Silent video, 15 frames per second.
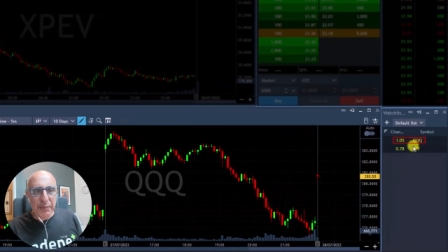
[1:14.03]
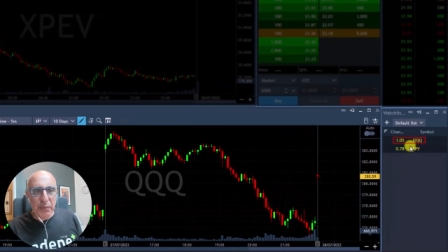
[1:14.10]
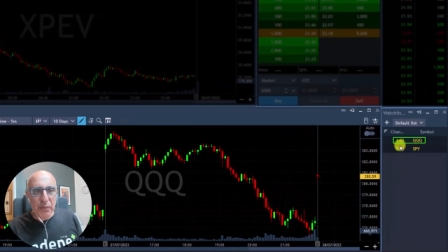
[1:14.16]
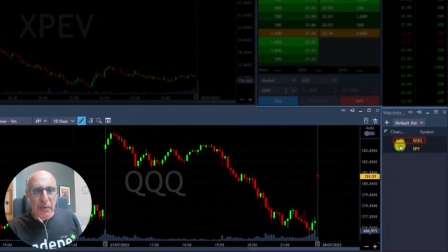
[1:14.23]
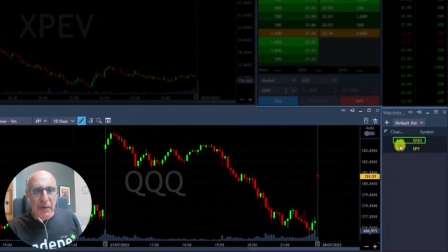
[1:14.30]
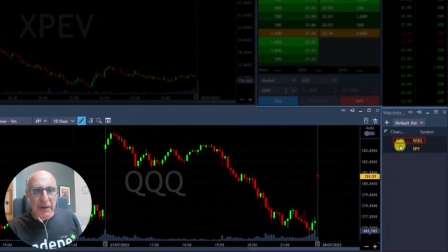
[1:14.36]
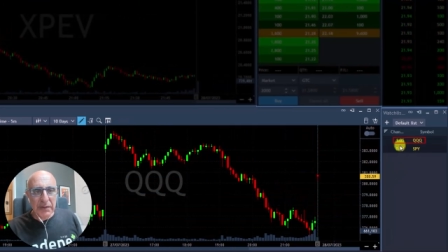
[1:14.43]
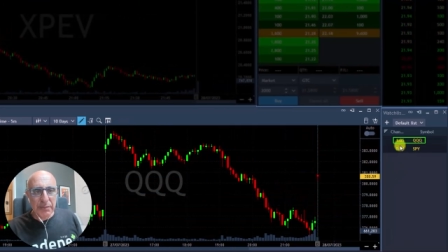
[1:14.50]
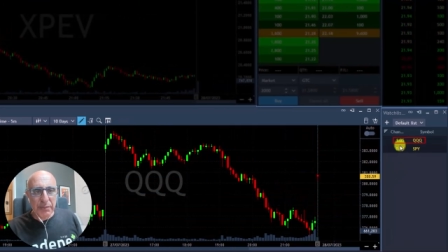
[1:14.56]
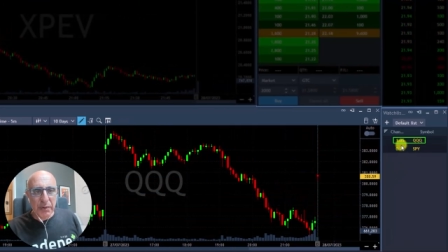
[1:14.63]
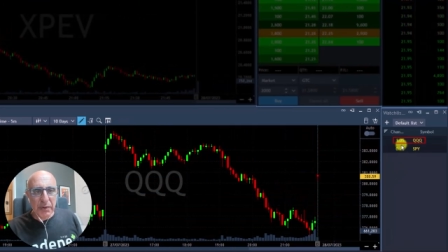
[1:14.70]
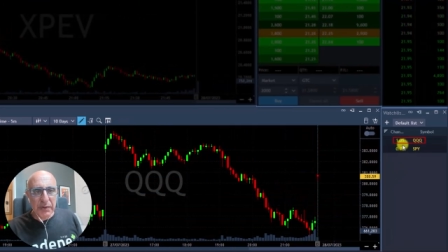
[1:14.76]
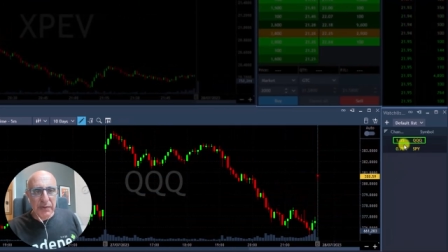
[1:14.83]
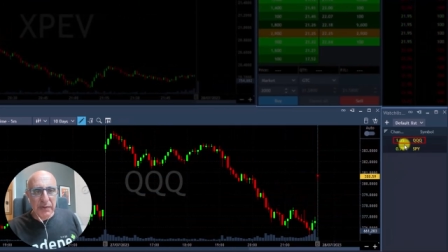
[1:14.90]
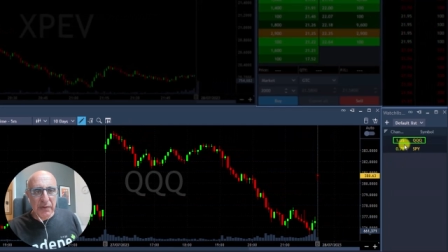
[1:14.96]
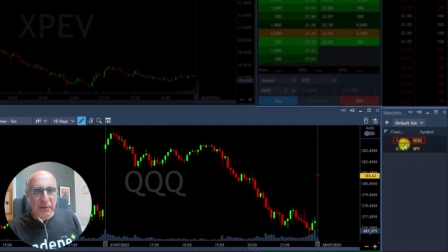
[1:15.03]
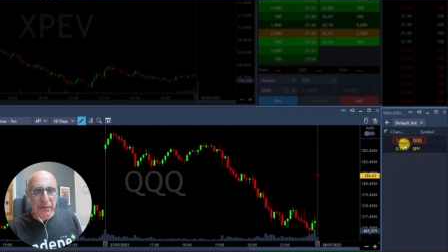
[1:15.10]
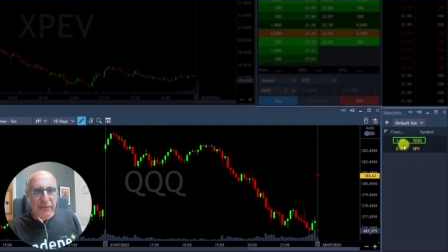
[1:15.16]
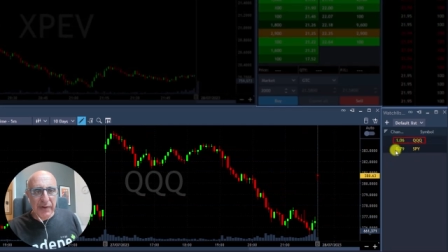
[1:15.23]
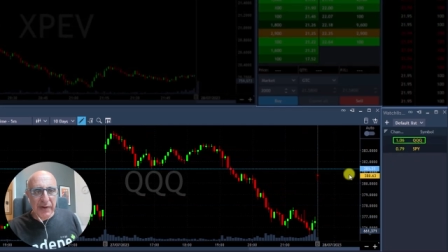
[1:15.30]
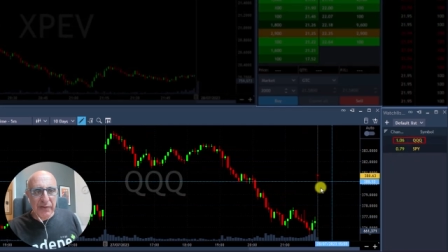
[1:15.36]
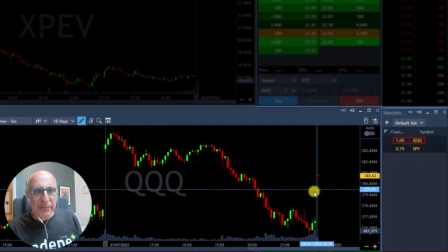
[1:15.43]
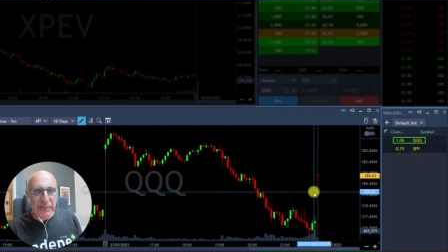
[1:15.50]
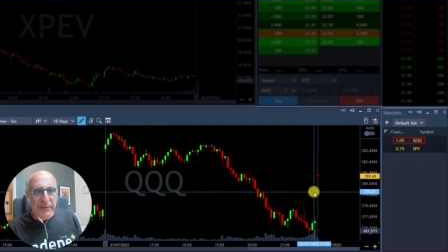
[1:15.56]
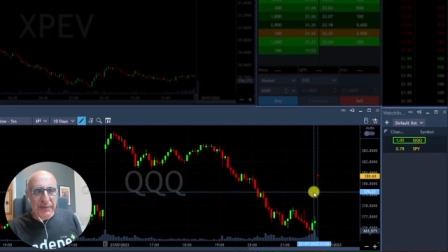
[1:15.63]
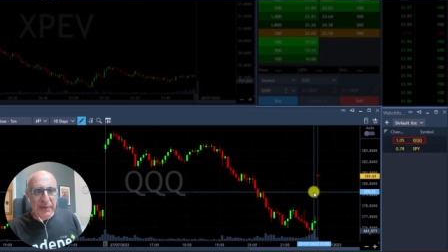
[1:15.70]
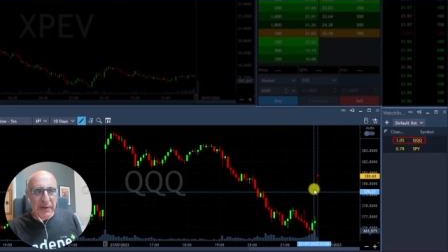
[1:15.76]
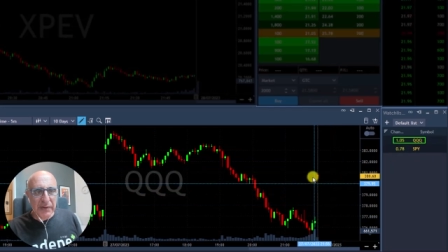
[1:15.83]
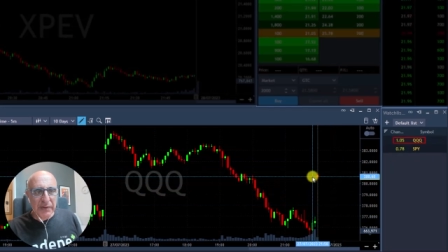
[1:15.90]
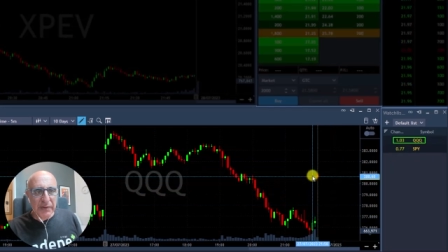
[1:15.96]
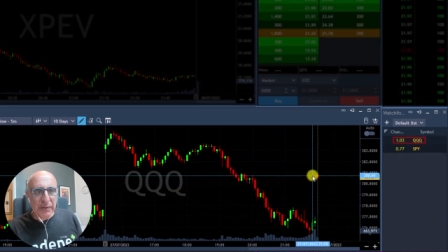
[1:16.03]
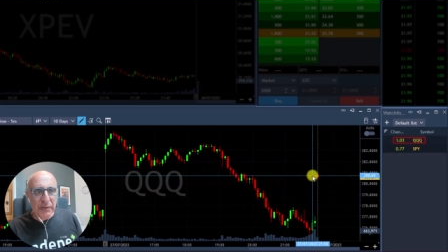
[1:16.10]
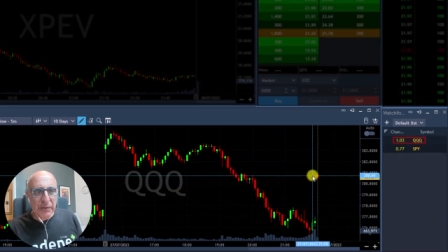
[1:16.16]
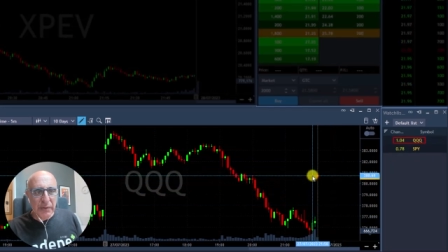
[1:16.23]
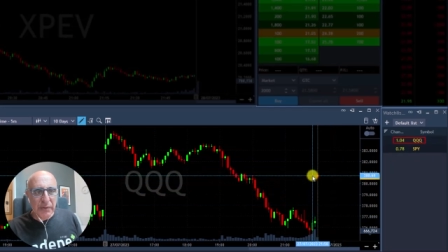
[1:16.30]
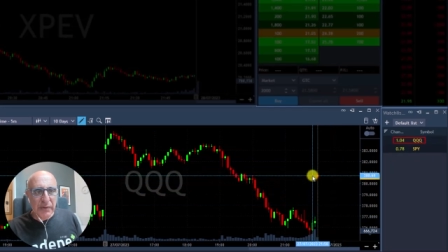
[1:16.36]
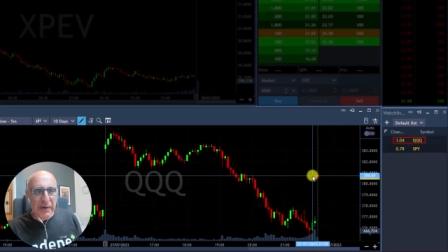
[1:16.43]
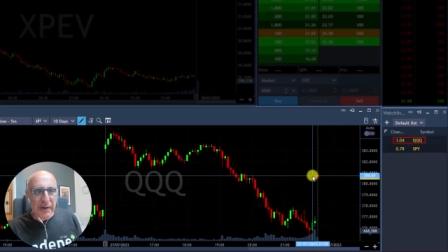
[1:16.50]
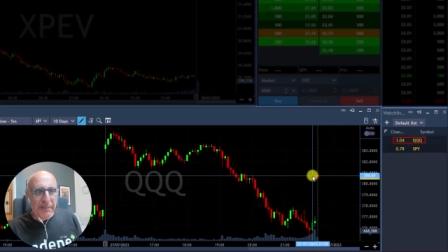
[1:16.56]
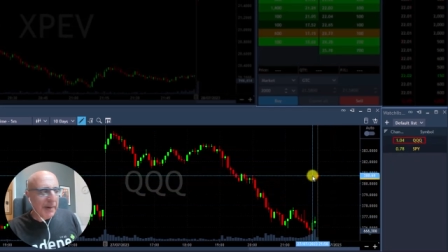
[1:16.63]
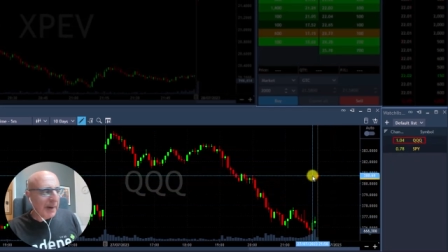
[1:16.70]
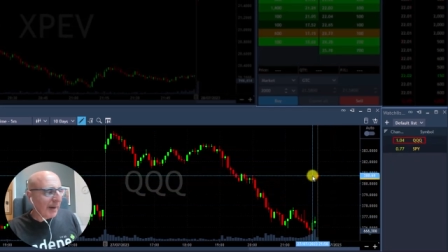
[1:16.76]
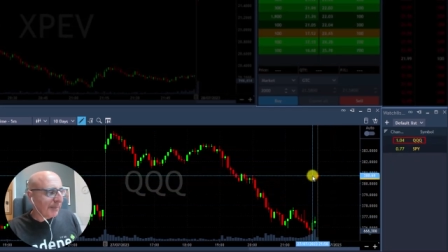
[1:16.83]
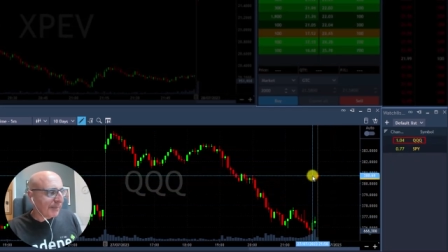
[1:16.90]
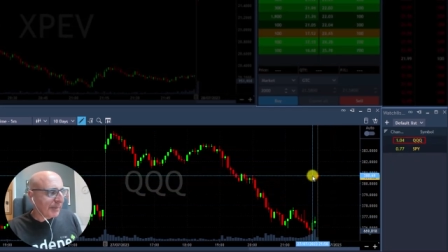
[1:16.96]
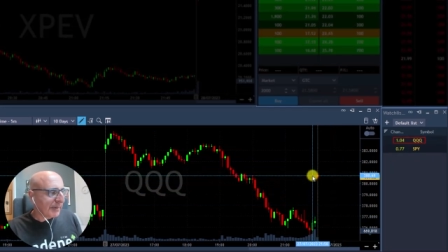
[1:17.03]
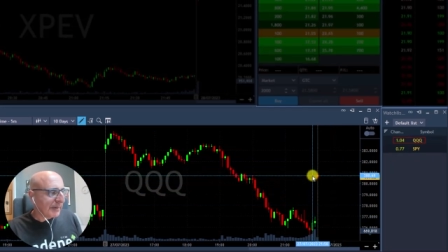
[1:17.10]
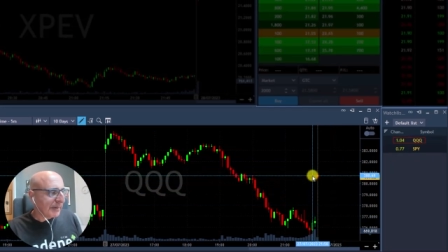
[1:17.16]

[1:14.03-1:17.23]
1.05%, so huge gap up.